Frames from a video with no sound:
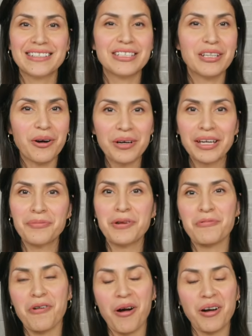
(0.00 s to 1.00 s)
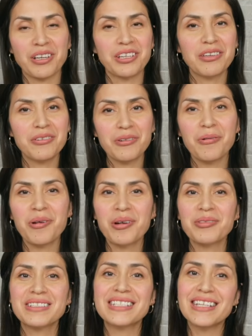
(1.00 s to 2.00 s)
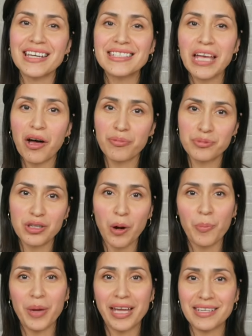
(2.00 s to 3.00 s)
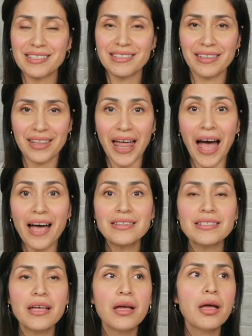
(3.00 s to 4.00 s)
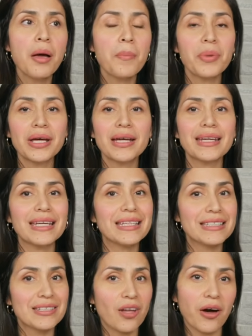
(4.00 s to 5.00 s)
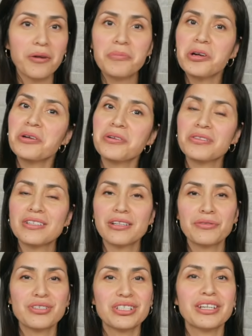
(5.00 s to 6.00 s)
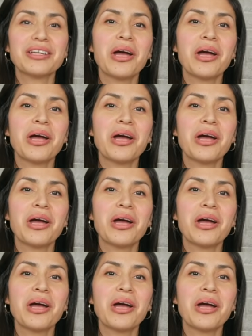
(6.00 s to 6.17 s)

Don't get me wrong, cuticle oil does help gel manis last, but it's not a miracle solution